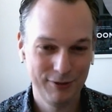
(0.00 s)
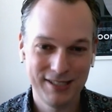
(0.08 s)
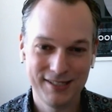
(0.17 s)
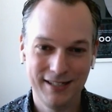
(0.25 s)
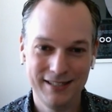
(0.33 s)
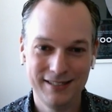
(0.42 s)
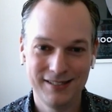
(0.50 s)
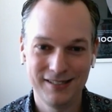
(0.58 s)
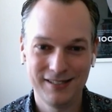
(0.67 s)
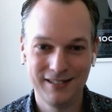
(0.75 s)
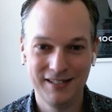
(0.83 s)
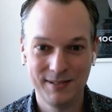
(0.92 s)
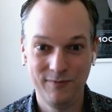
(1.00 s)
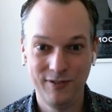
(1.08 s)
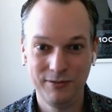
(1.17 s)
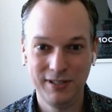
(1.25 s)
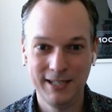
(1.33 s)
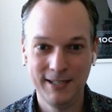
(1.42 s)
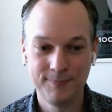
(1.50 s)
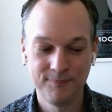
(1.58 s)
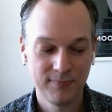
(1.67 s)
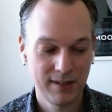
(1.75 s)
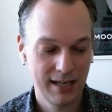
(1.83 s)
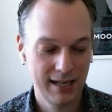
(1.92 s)
we decided to start Symphonia
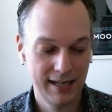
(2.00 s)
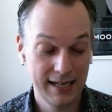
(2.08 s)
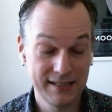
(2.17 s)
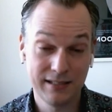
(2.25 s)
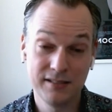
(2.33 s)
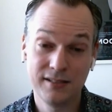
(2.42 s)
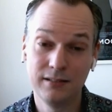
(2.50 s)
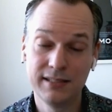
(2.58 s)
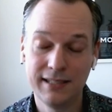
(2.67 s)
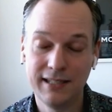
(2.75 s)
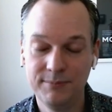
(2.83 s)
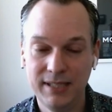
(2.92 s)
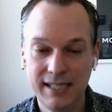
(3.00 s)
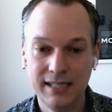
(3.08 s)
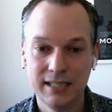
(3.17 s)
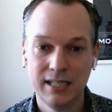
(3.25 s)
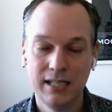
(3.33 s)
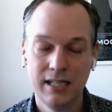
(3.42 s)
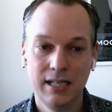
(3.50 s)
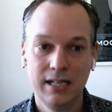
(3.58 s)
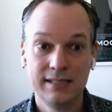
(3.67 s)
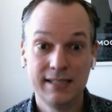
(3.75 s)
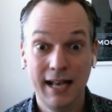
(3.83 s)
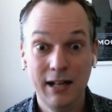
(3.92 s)
as a consulting company
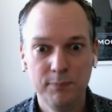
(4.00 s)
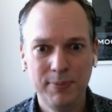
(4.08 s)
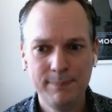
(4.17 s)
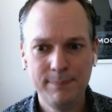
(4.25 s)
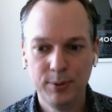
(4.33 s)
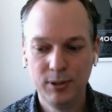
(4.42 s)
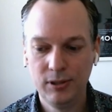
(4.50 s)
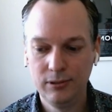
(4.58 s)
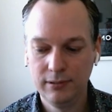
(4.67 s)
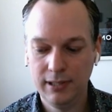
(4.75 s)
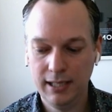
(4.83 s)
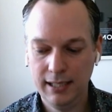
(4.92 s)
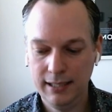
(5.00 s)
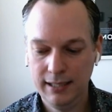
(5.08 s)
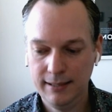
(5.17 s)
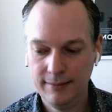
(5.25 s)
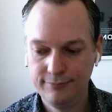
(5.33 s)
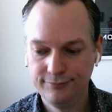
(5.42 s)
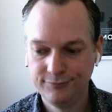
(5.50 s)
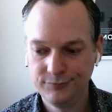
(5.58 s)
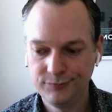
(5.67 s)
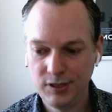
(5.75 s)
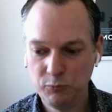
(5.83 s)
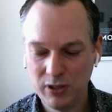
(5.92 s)
to help people
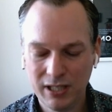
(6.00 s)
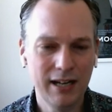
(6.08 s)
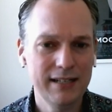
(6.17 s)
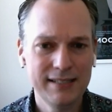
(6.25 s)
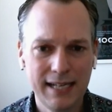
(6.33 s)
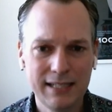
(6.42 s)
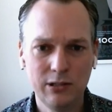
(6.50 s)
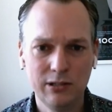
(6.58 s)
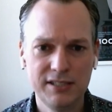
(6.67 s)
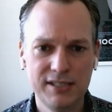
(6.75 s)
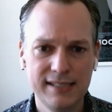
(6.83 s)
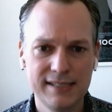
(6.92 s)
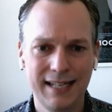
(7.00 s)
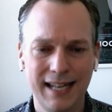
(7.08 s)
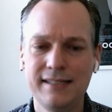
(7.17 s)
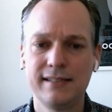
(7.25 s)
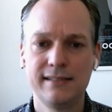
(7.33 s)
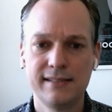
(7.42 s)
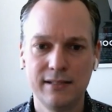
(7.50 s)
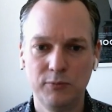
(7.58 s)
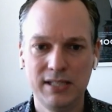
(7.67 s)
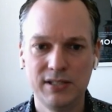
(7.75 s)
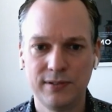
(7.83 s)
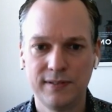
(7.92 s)
with the kind of technologies and lessons that we'd
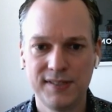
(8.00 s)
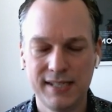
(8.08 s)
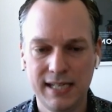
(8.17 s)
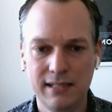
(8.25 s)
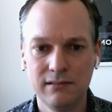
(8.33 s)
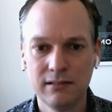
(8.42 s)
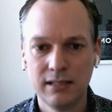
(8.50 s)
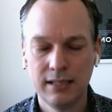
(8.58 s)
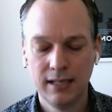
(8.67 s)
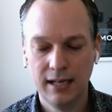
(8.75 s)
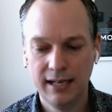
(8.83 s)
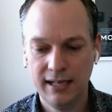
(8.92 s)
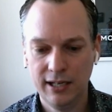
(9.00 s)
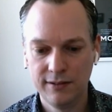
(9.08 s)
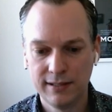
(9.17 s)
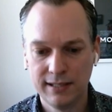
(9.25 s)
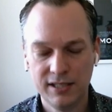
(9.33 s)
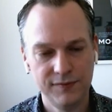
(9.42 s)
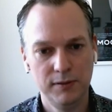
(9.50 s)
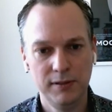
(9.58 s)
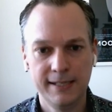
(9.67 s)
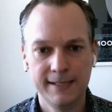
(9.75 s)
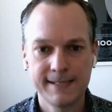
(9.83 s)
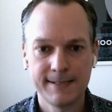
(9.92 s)
sort of seen over the last few
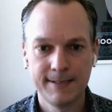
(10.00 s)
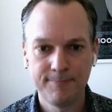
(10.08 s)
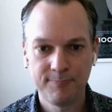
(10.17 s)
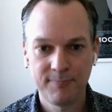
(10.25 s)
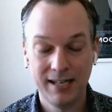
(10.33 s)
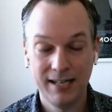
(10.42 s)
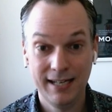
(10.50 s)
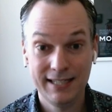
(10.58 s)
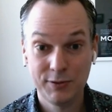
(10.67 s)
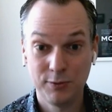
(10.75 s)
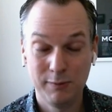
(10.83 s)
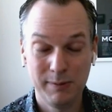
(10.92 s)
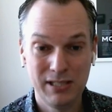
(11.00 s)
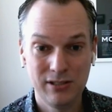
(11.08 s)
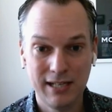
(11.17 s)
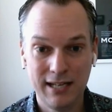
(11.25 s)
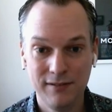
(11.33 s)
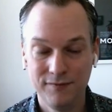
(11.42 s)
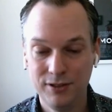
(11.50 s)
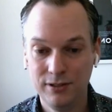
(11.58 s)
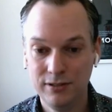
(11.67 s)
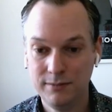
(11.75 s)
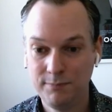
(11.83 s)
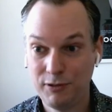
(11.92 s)
years. And that's what we've been doing now
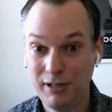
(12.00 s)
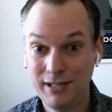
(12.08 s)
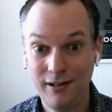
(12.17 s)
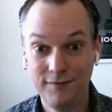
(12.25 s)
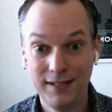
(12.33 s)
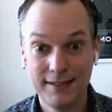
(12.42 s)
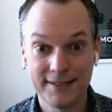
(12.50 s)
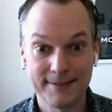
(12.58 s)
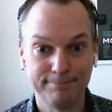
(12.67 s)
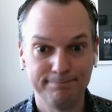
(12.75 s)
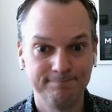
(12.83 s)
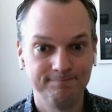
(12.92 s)
for 3.5 years.